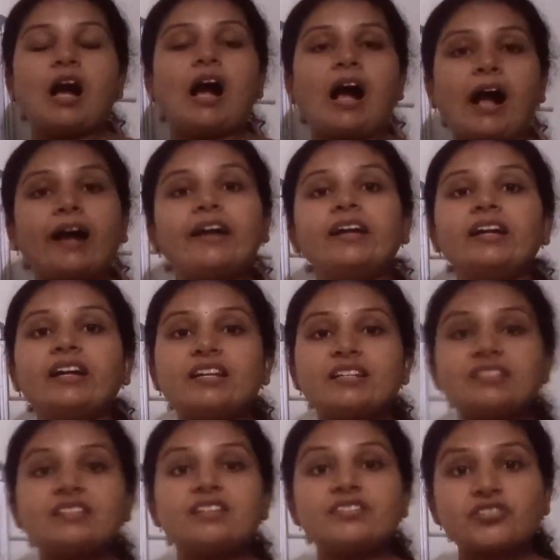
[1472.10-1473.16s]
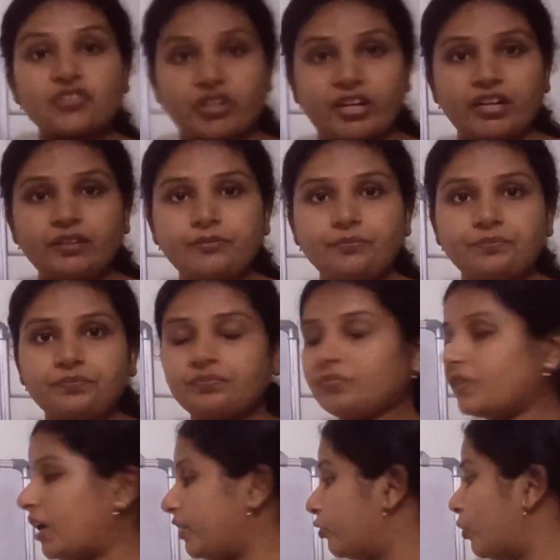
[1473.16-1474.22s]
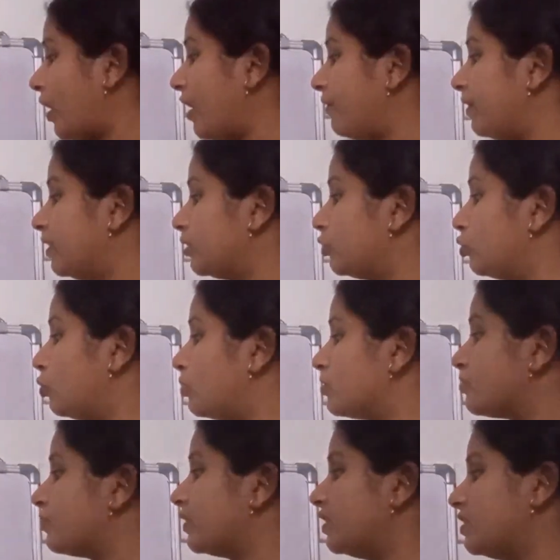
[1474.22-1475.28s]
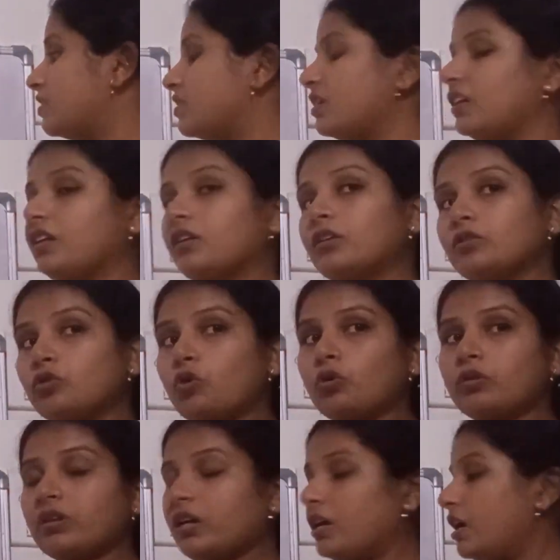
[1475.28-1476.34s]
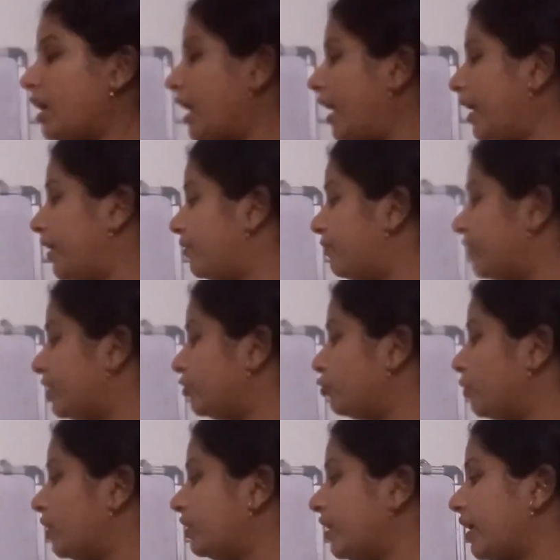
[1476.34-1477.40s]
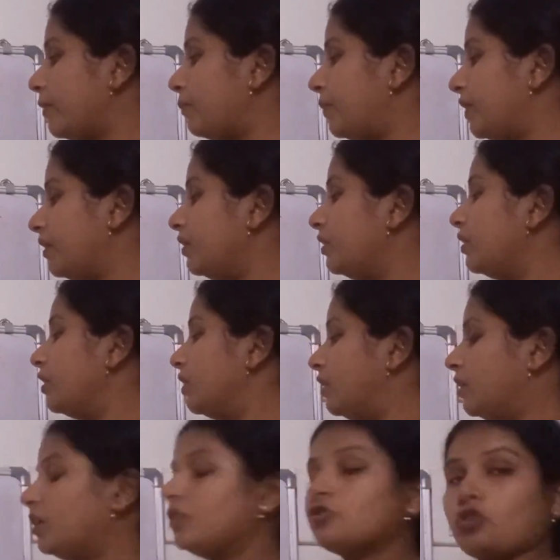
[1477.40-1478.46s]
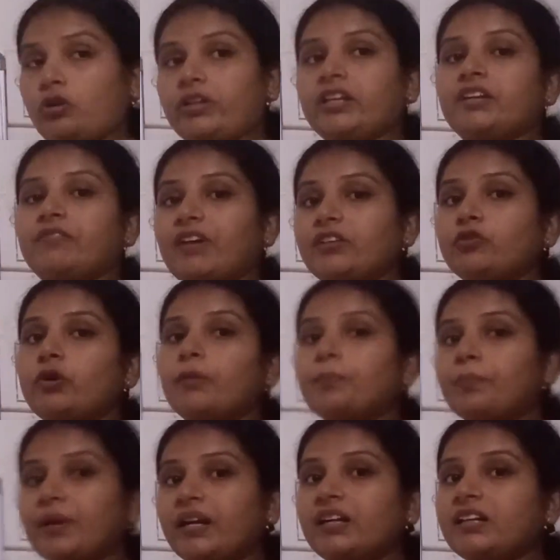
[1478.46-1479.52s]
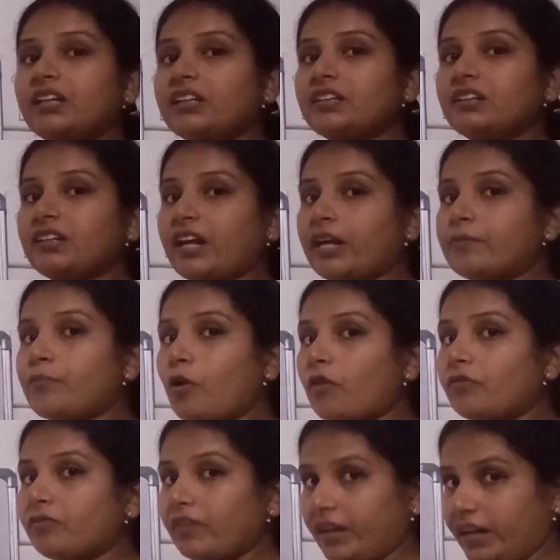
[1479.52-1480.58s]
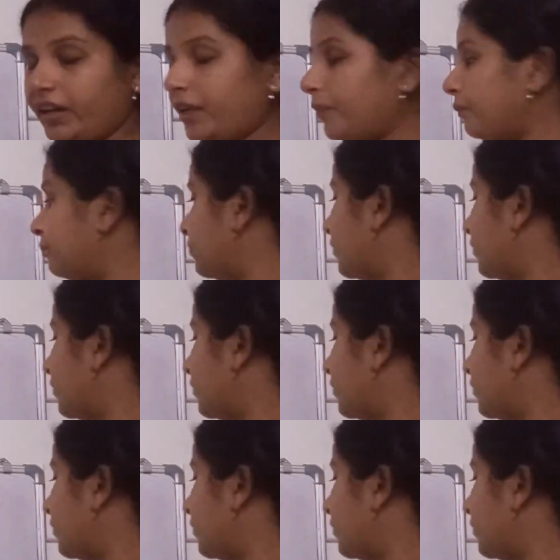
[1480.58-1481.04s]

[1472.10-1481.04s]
High is the string that you have enclosed within single quote, and when you are typing, when you are printing the type of a,